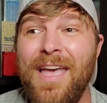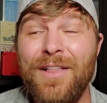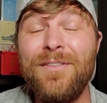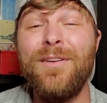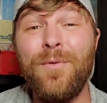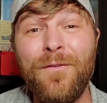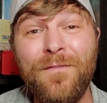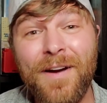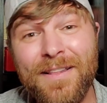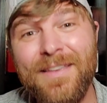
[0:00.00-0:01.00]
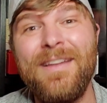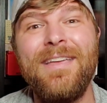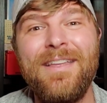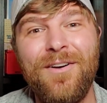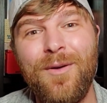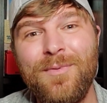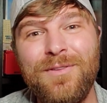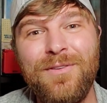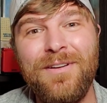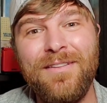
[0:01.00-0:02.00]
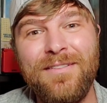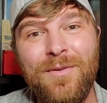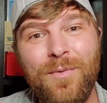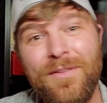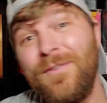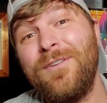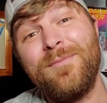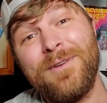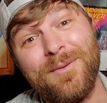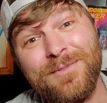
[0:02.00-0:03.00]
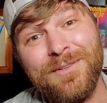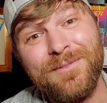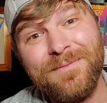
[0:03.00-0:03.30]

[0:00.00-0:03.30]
It looks like we're finally going to get our opportunity to see what Sony's been up to.